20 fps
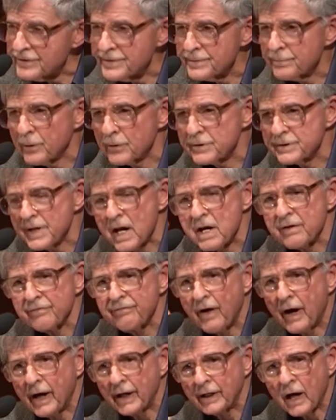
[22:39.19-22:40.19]

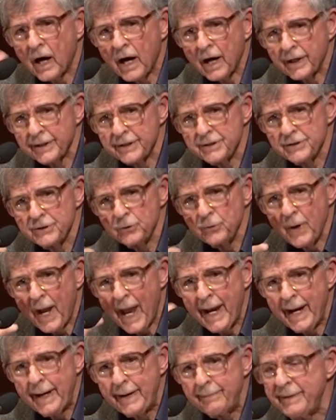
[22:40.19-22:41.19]
personify God into
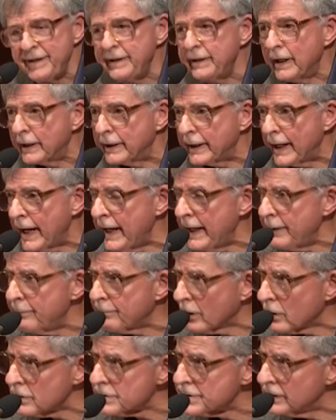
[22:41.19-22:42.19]
a being, a
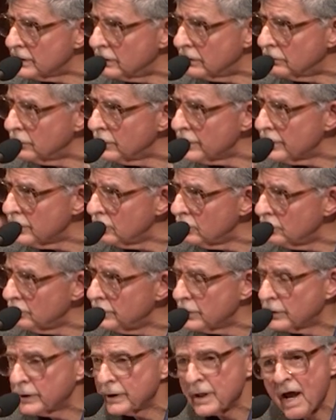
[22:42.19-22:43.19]
person with whom
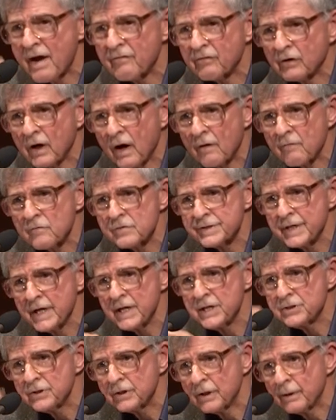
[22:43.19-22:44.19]
you can have a
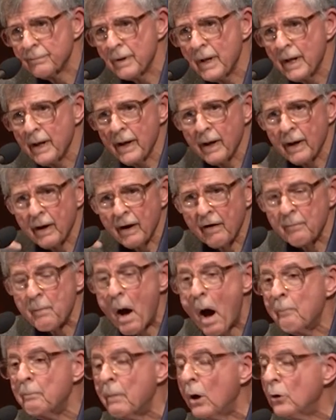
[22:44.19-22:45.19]
conversation, a
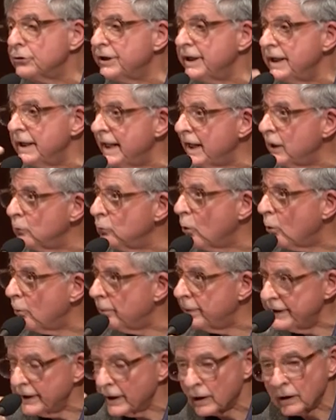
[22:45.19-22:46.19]
multilingual
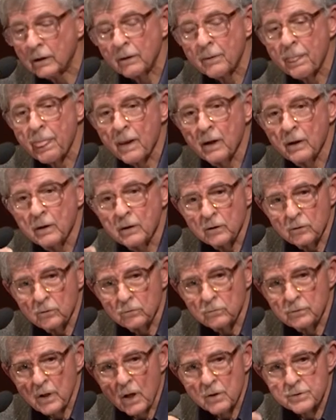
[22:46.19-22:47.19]
being who
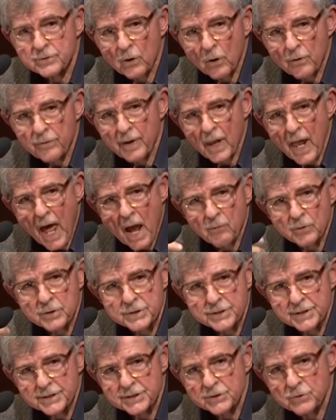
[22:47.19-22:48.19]
knows all the
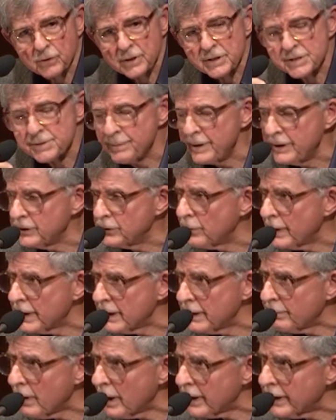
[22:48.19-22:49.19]
languages, who can speak to
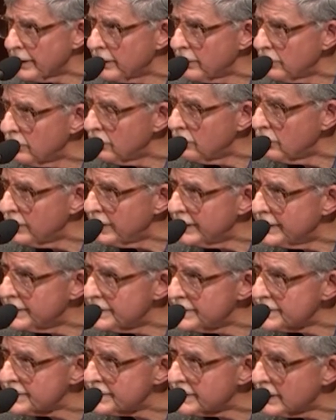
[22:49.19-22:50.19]
anybody, who
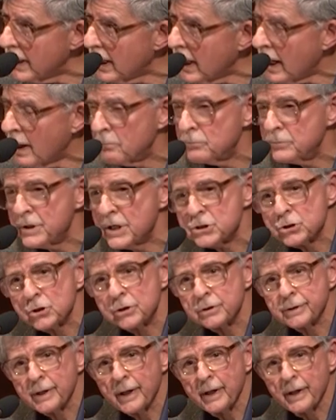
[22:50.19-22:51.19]
is
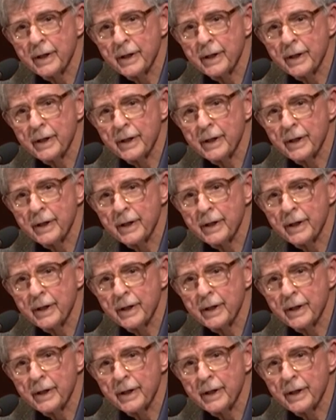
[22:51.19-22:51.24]
omniscient